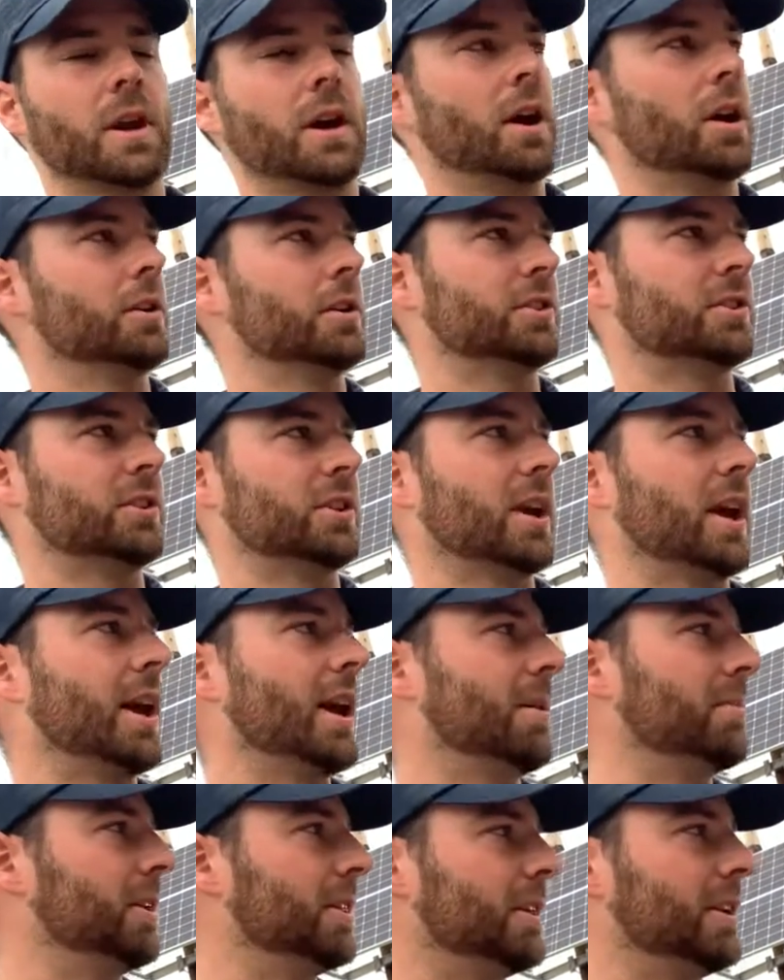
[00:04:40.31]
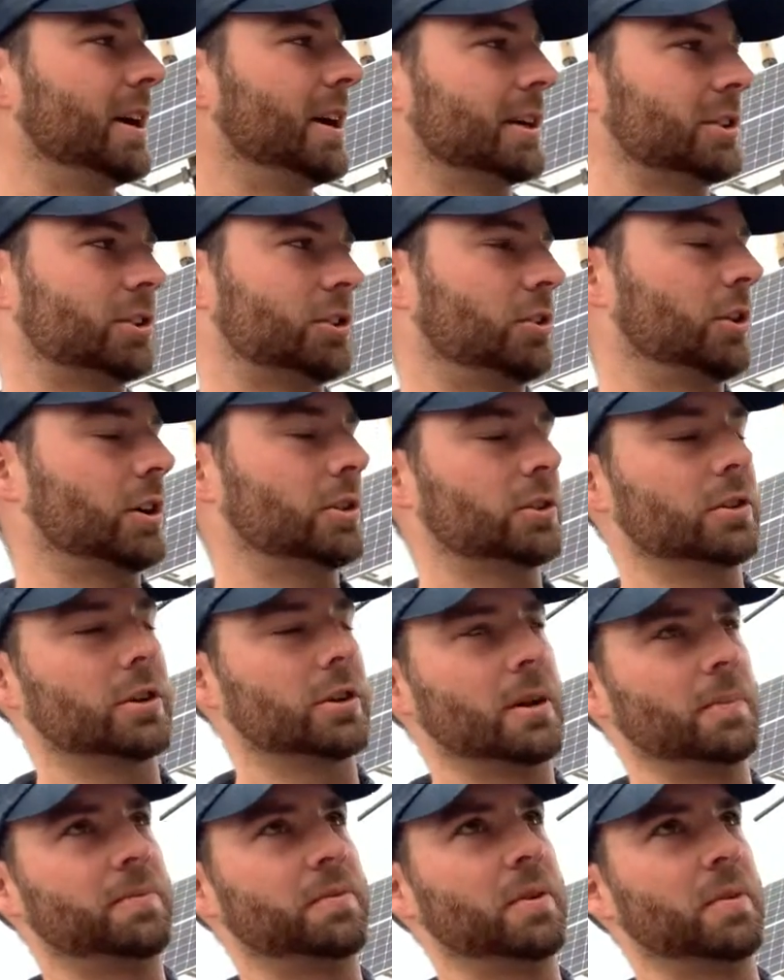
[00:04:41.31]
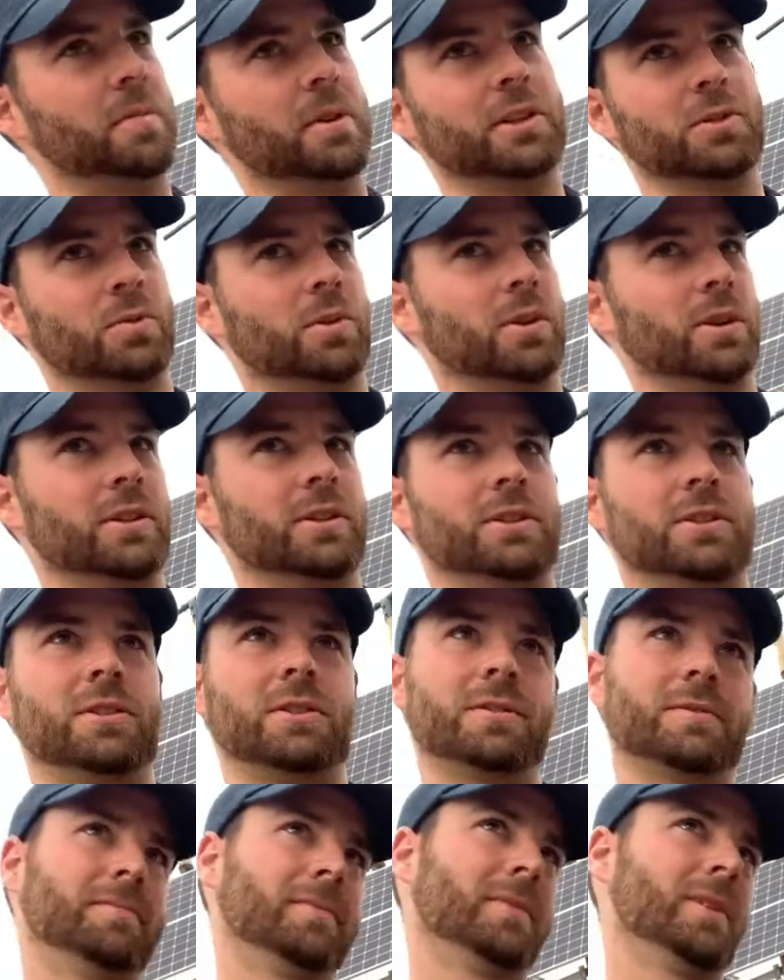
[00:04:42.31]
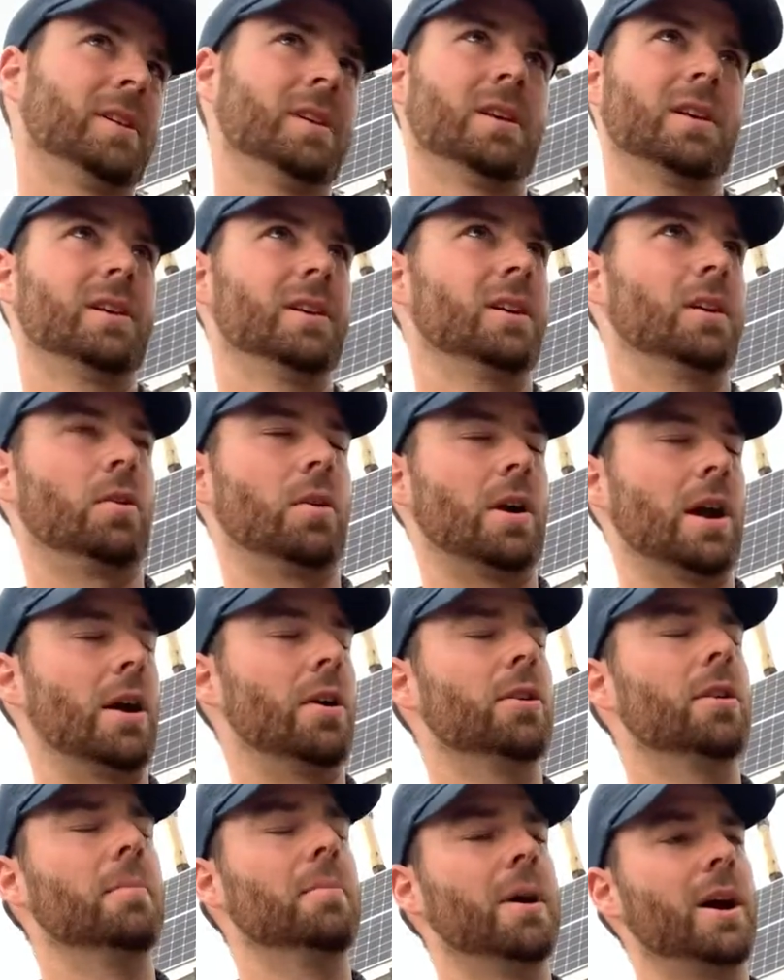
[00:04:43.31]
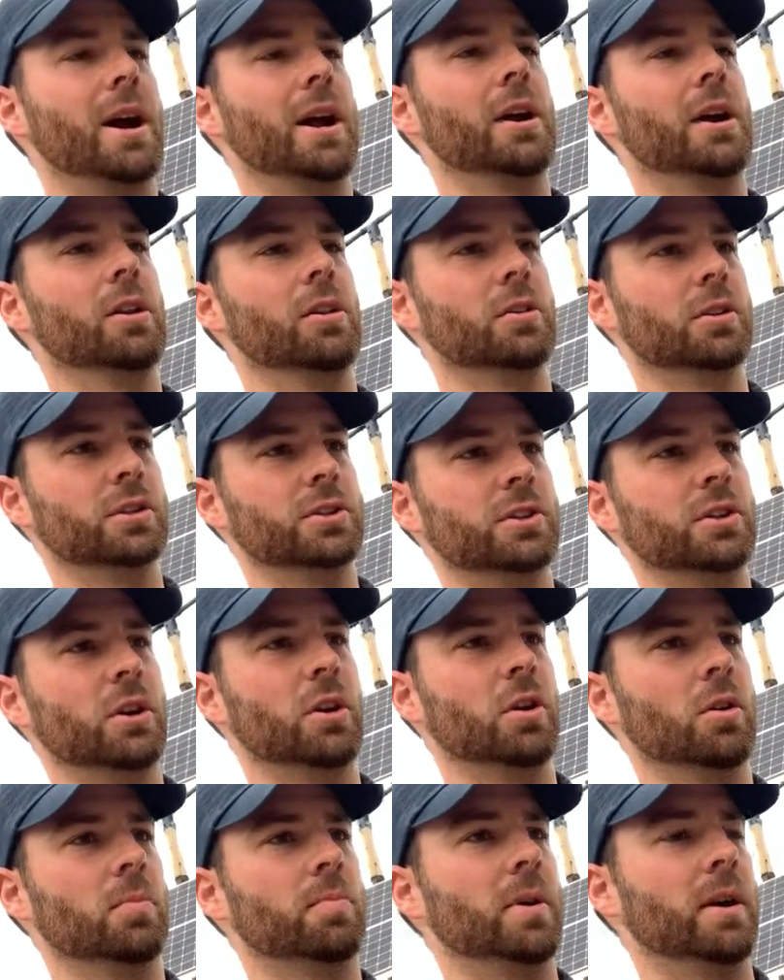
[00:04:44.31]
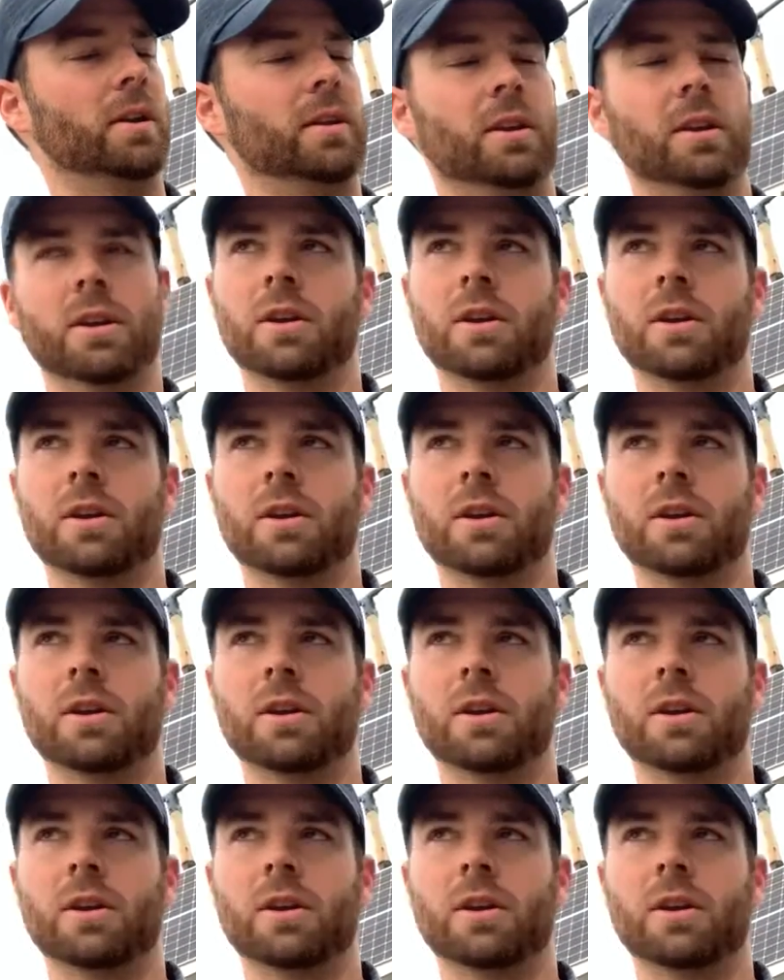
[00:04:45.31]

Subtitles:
Hard to say. I mean, the next structure up from this one's around a mile or so, but